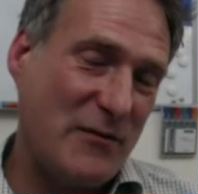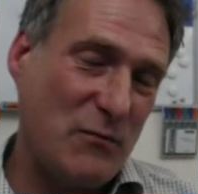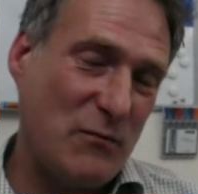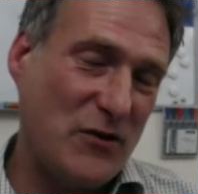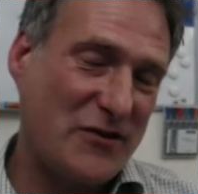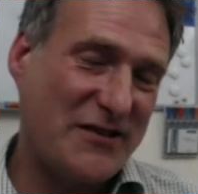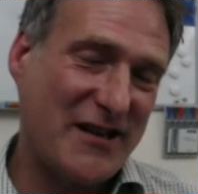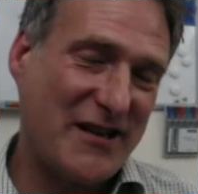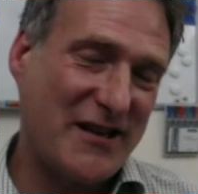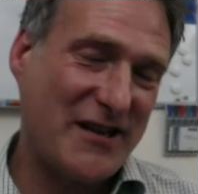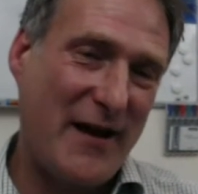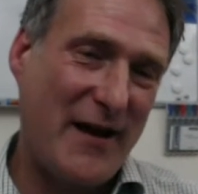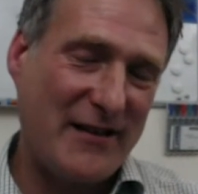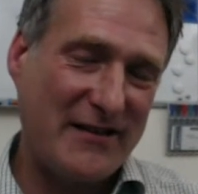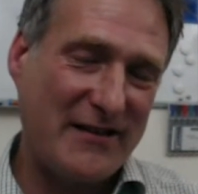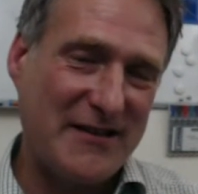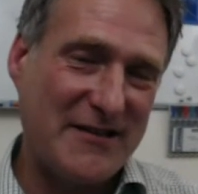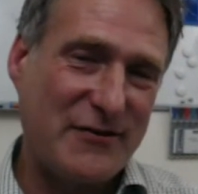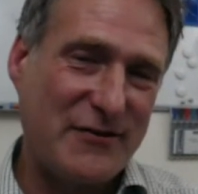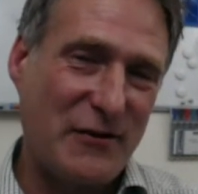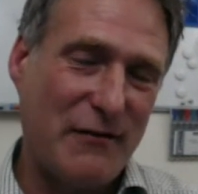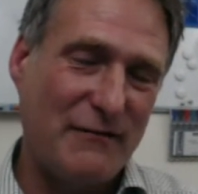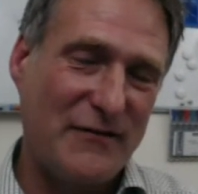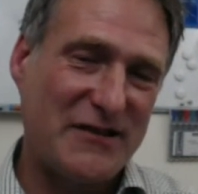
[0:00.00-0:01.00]
what's come out of
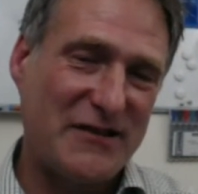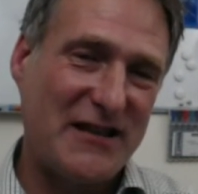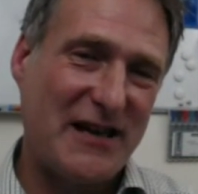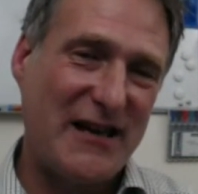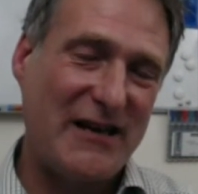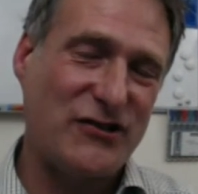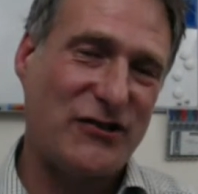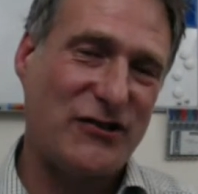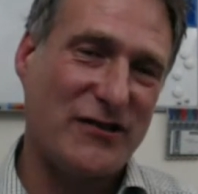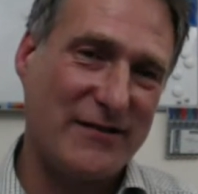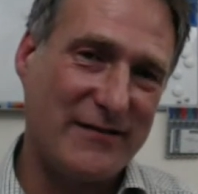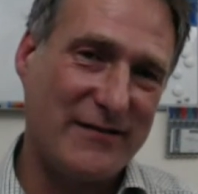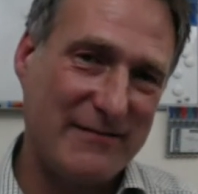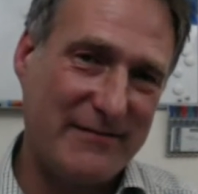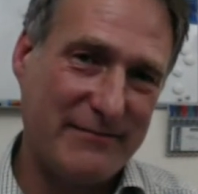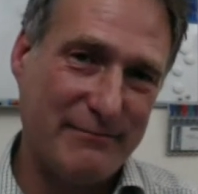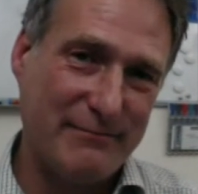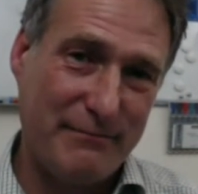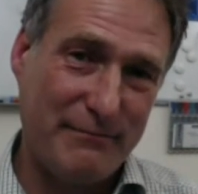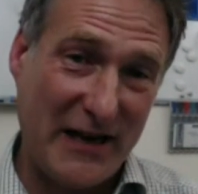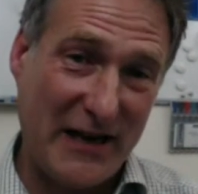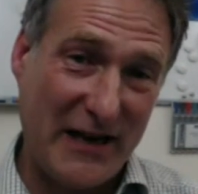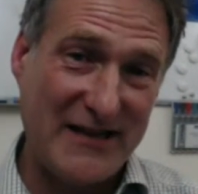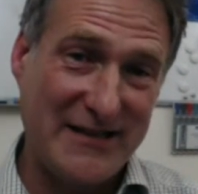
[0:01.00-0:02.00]
this conversation
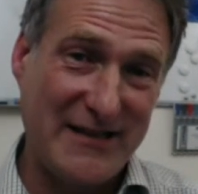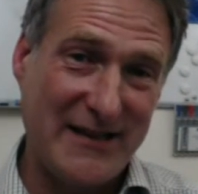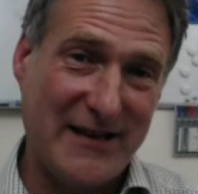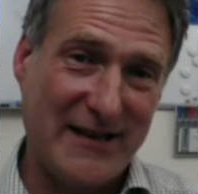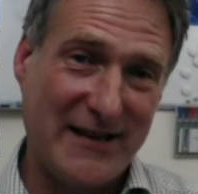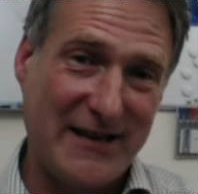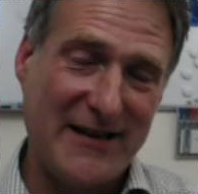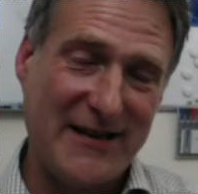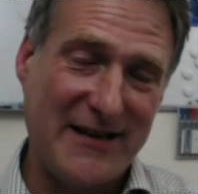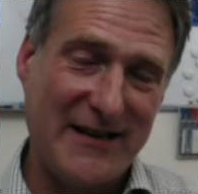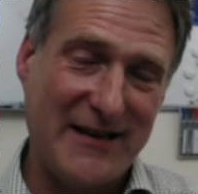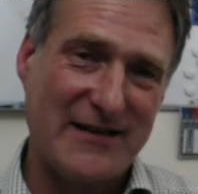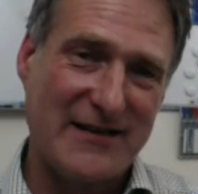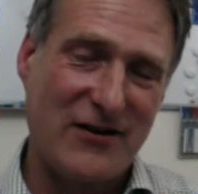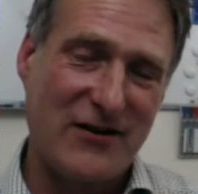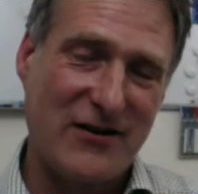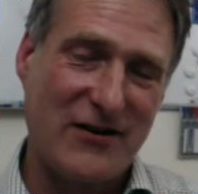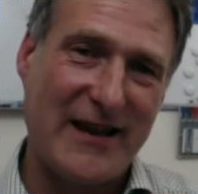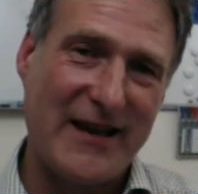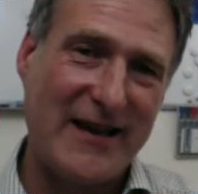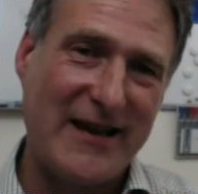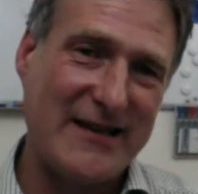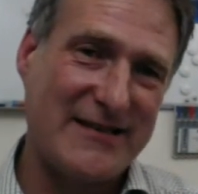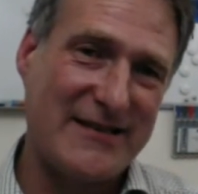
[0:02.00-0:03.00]
basically
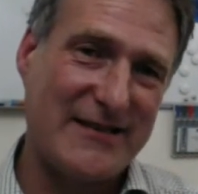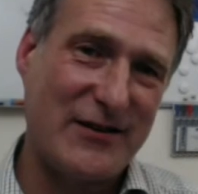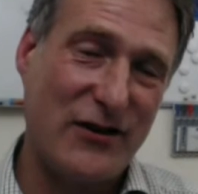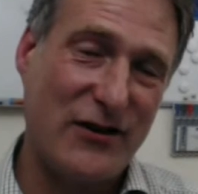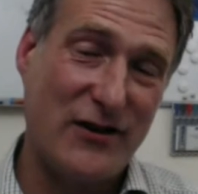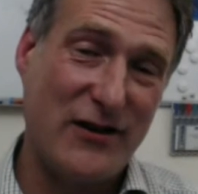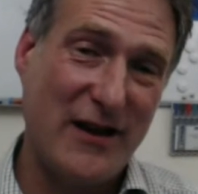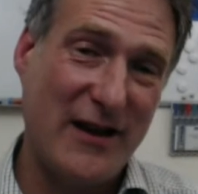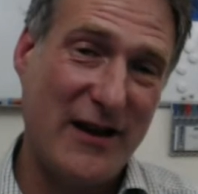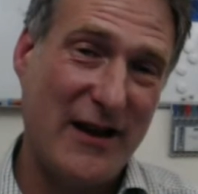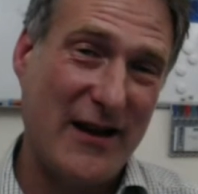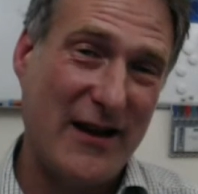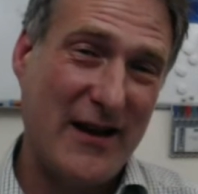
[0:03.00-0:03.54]
tonight is that